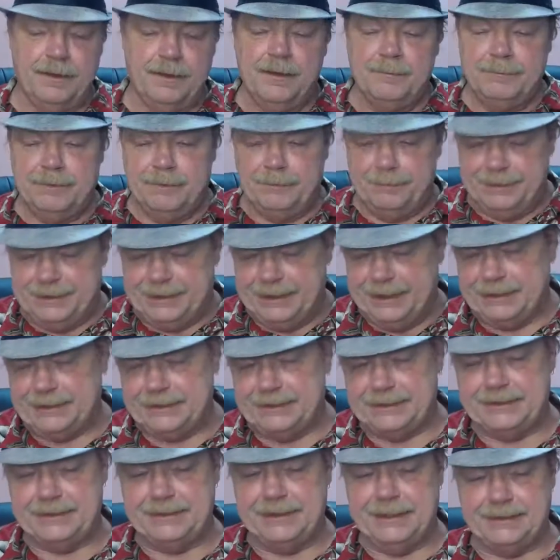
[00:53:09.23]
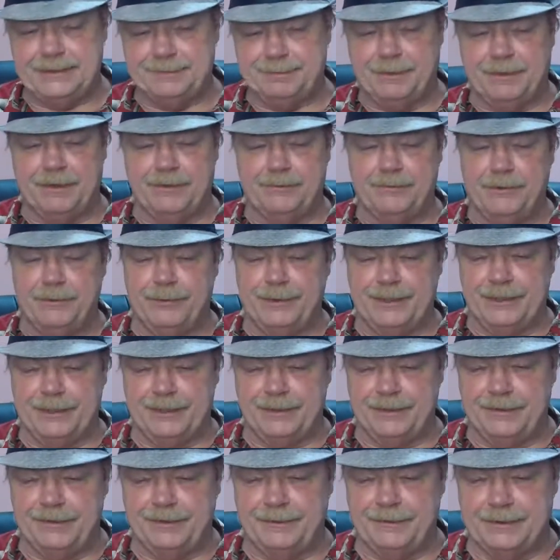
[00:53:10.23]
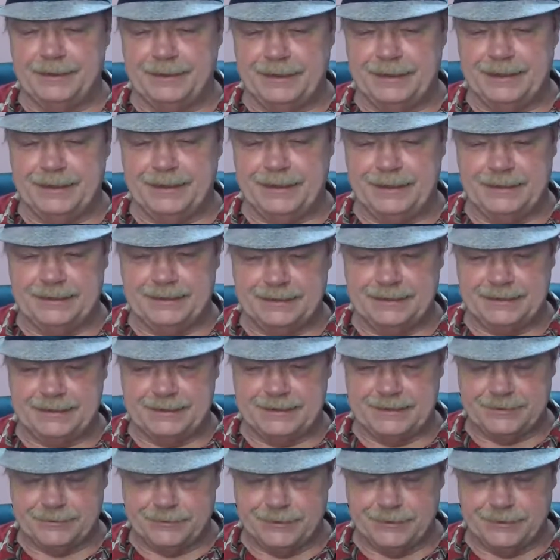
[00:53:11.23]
but that's part of what we need to do is